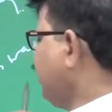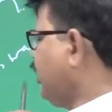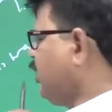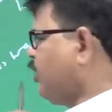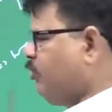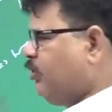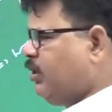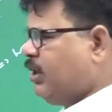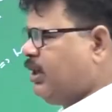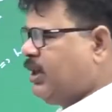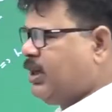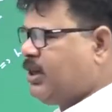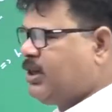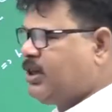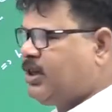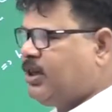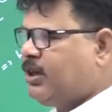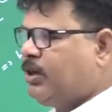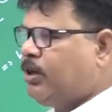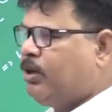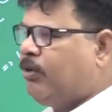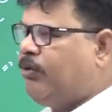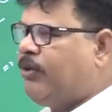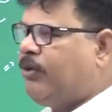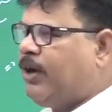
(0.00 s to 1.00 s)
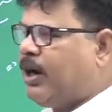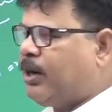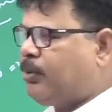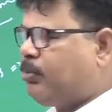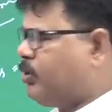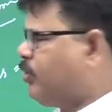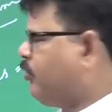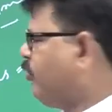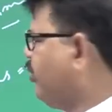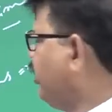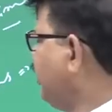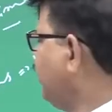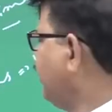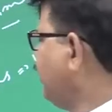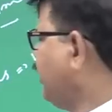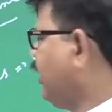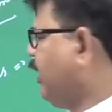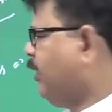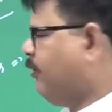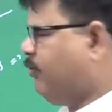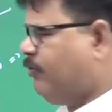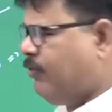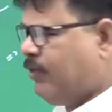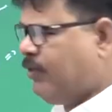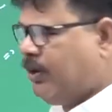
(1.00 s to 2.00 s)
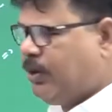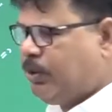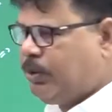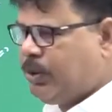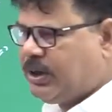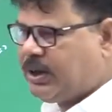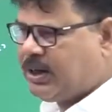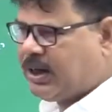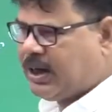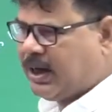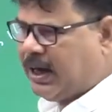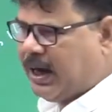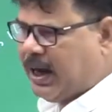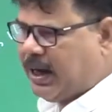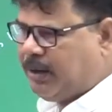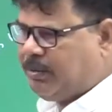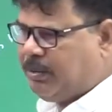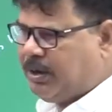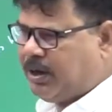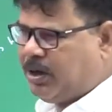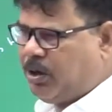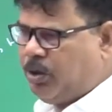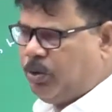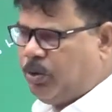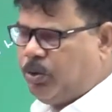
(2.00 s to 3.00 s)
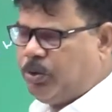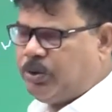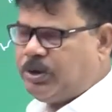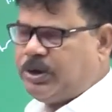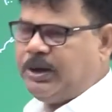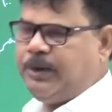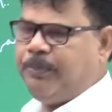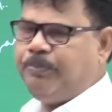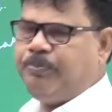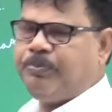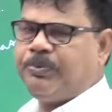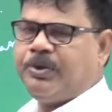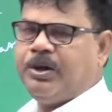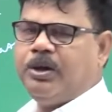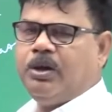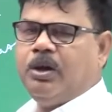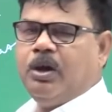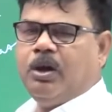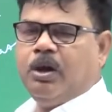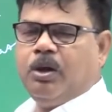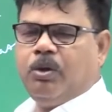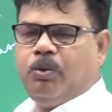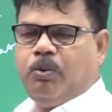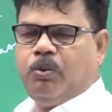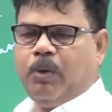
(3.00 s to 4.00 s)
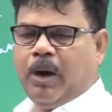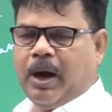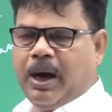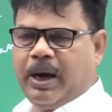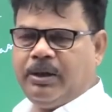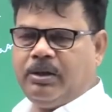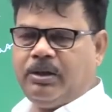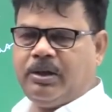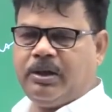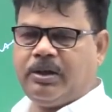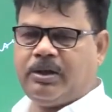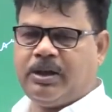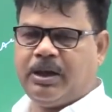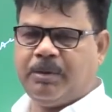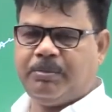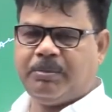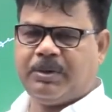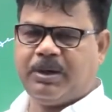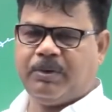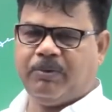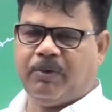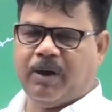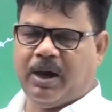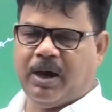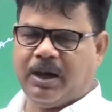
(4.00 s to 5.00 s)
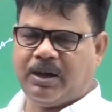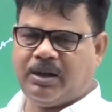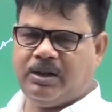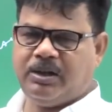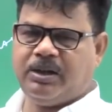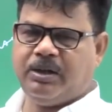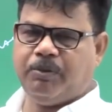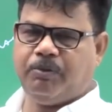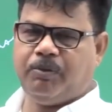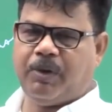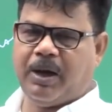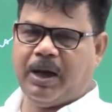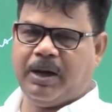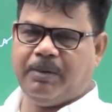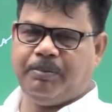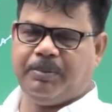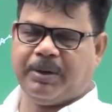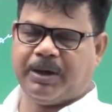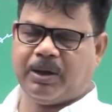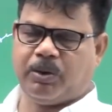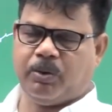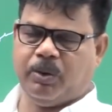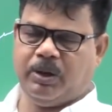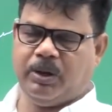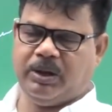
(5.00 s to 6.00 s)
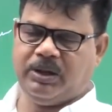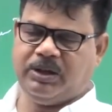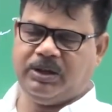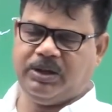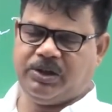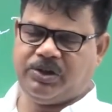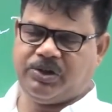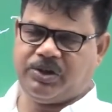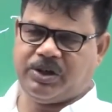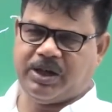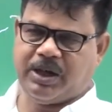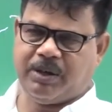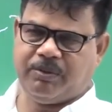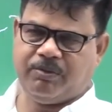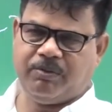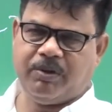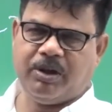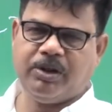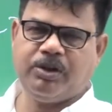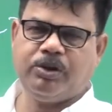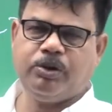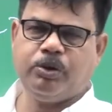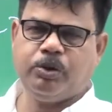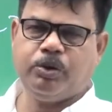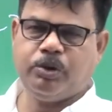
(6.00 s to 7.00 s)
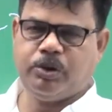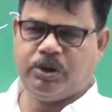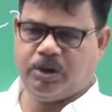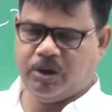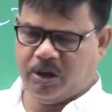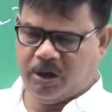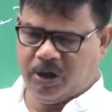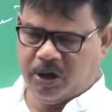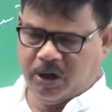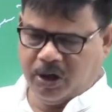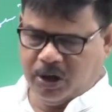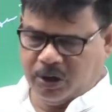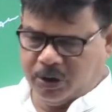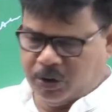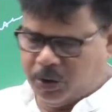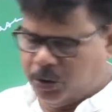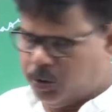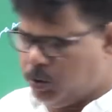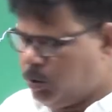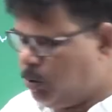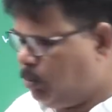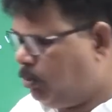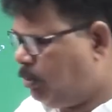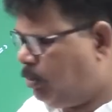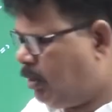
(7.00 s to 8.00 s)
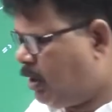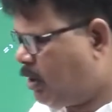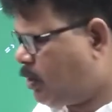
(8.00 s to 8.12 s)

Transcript: with the study of atmosphere is referred to as climatology. Why particularly this term was used? So you must